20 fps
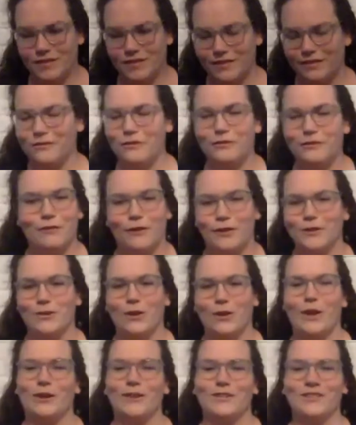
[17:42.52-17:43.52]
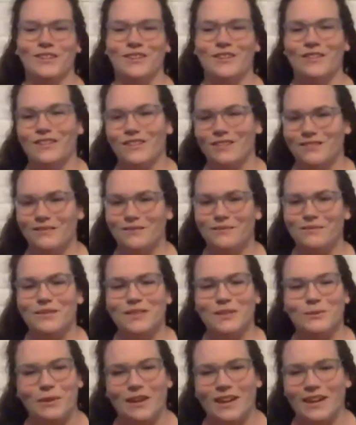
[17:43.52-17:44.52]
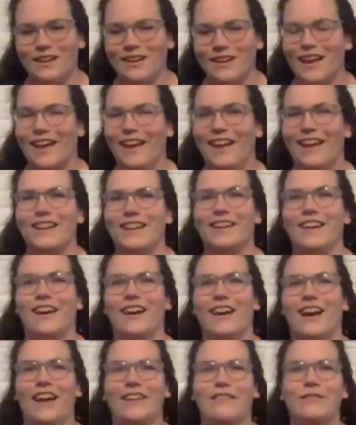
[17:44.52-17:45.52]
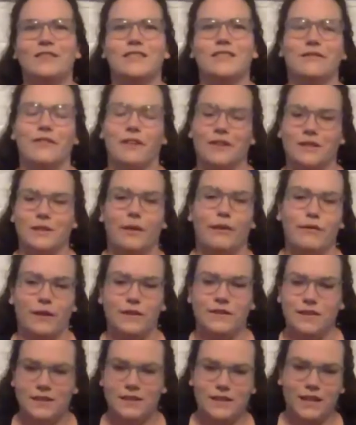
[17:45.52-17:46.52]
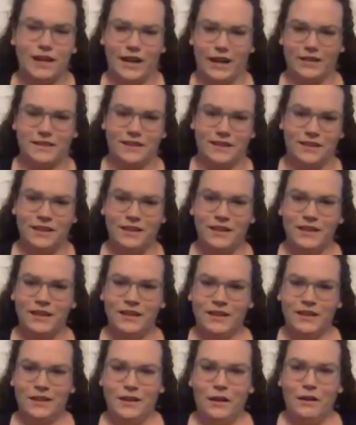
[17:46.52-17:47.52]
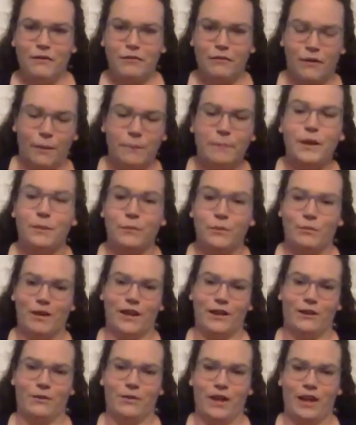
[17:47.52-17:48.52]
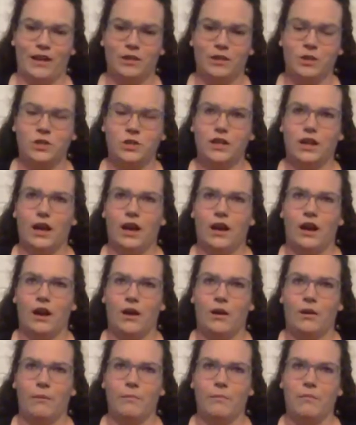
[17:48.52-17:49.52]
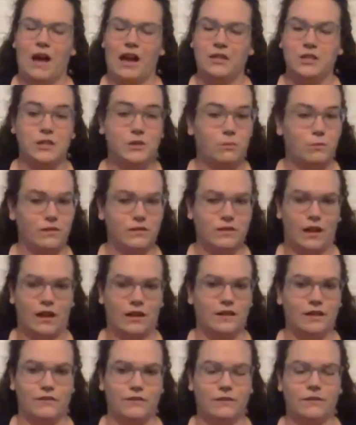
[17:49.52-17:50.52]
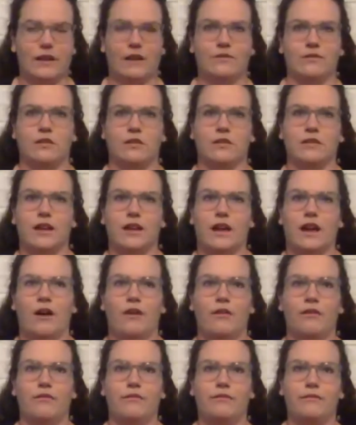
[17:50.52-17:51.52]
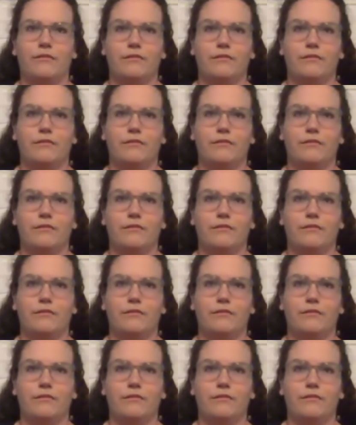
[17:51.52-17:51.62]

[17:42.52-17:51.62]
with first graders, they're sweet, and it was the first time I felt disconnected from people my own age. I just was on a different level of